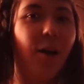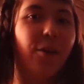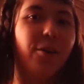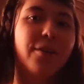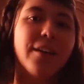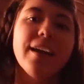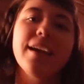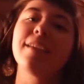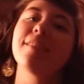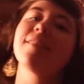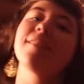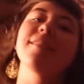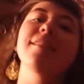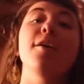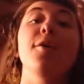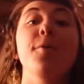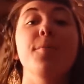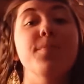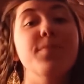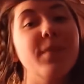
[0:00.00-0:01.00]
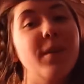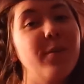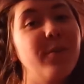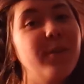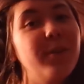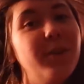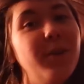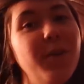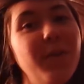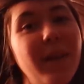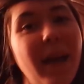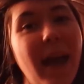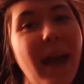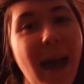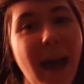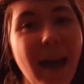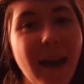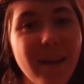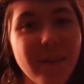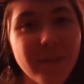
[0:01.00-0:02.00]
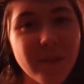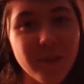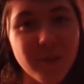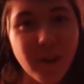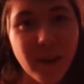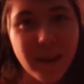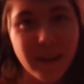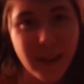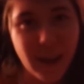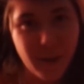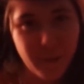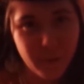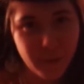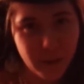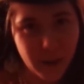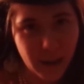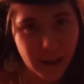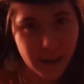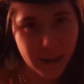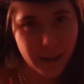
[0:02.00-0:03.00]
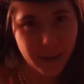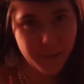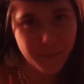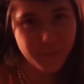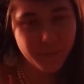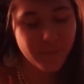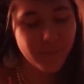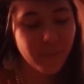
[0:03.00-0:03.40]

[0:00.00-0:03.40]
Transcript: Alright, so if you don't have a Shrine to Aphrodite,